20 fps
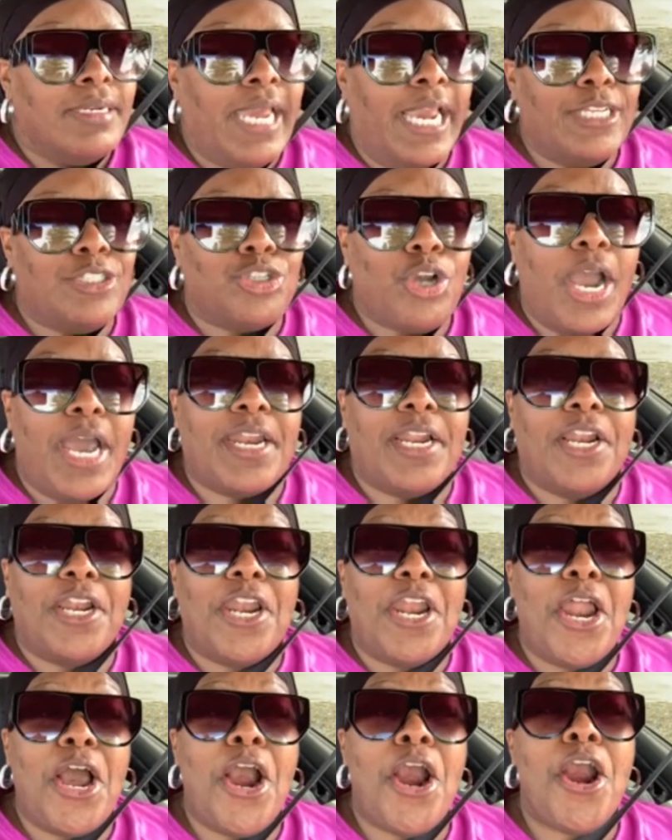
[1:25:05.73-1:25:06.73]
they try to
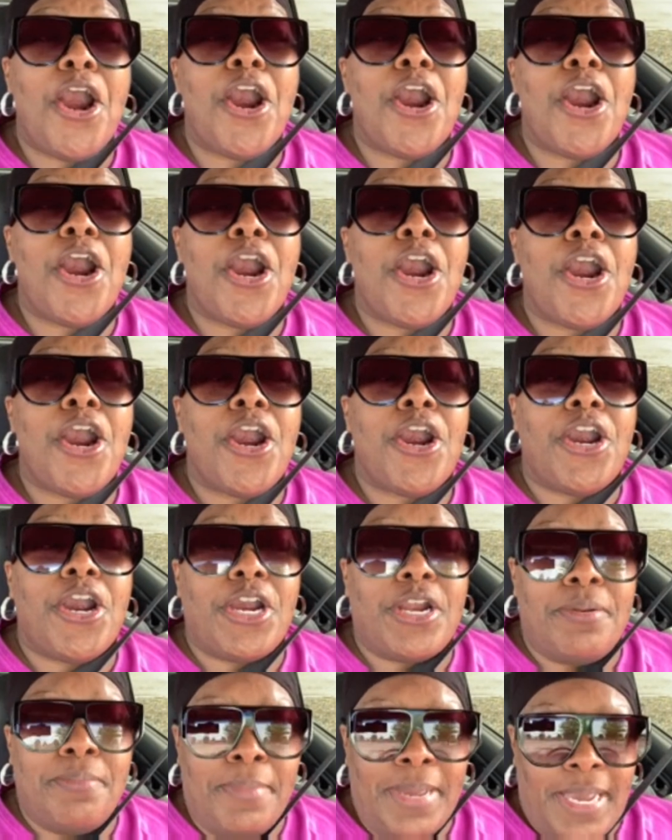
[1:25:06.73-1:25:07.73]

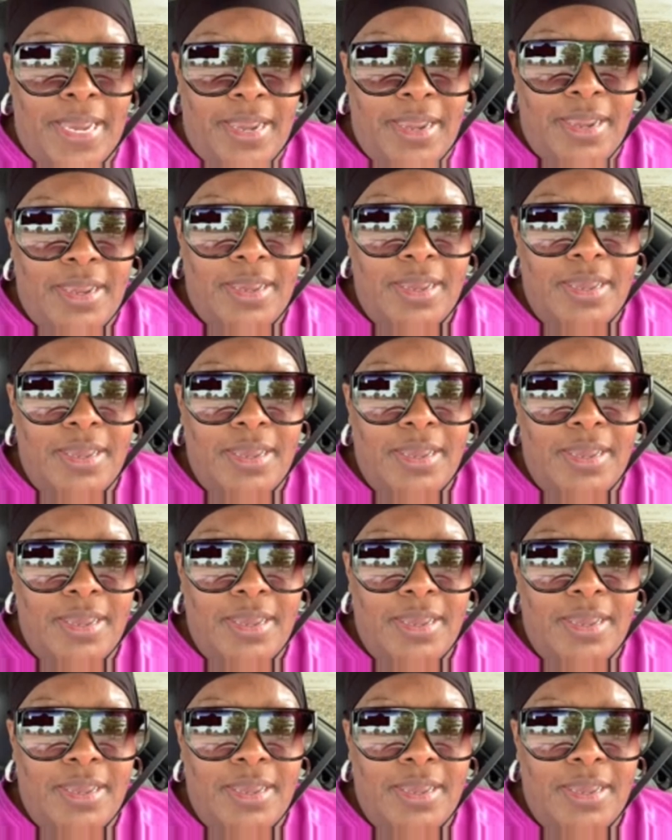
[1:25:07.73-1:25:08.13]
learn me.